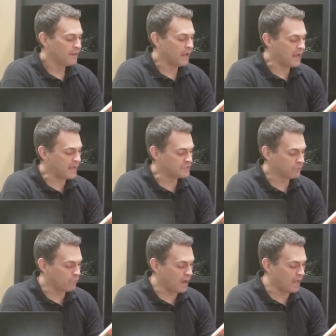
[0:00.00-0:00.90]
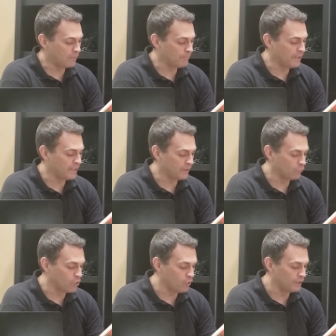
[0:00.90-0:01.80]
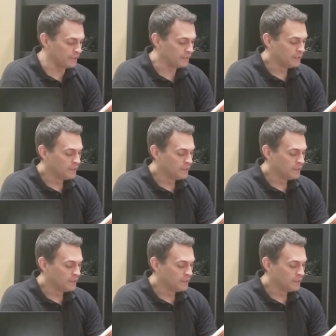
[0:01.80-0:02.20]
The eyes were wild, big, and rolling